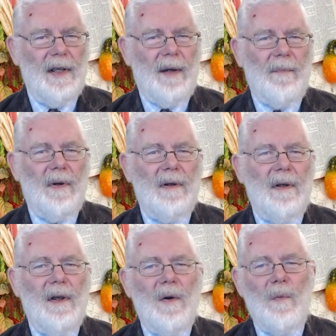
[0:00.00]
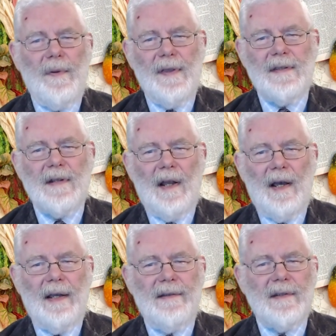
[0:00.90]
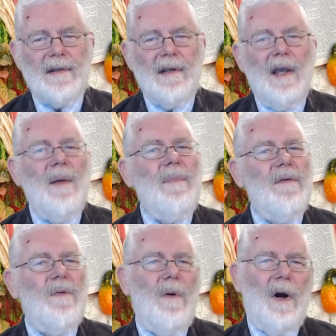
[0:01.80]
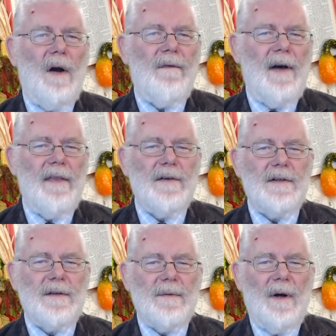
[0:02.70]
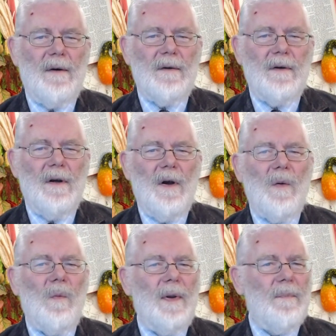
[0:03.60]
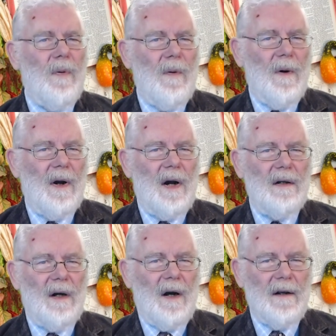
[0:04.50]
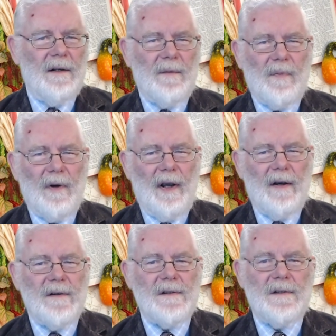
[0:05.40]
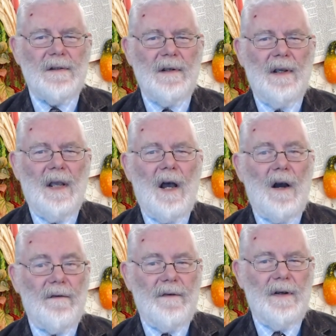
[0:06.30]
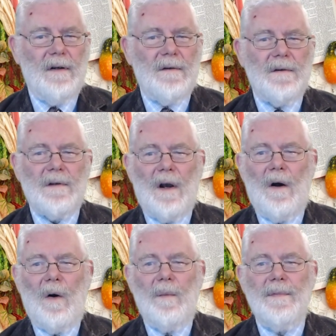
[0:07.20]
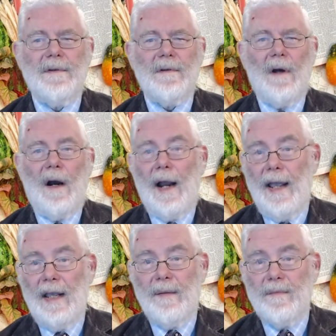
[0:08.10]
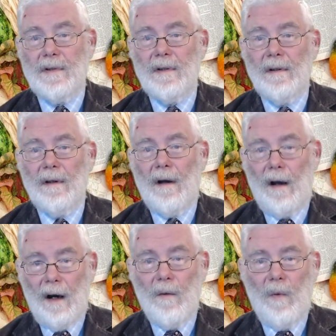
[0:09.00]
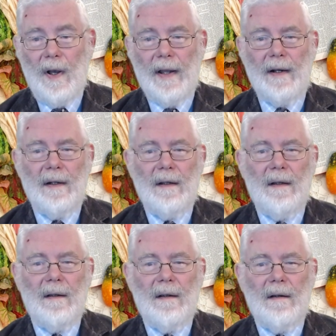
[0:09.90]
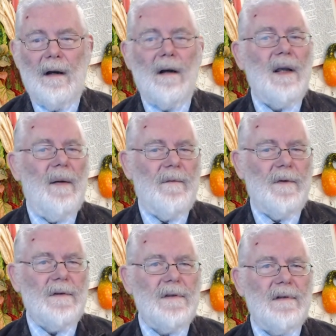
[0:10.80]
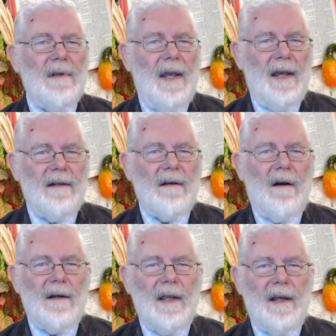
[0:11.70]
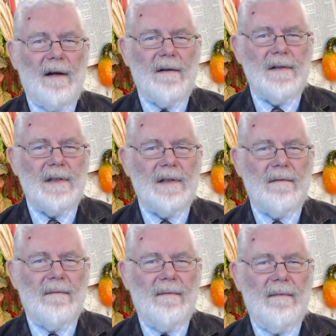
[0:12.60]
hymn with its lines, Before our Father's throne we pour our ardent prayers. Our fears, our hopes, our aims are one our comforts, and our cares.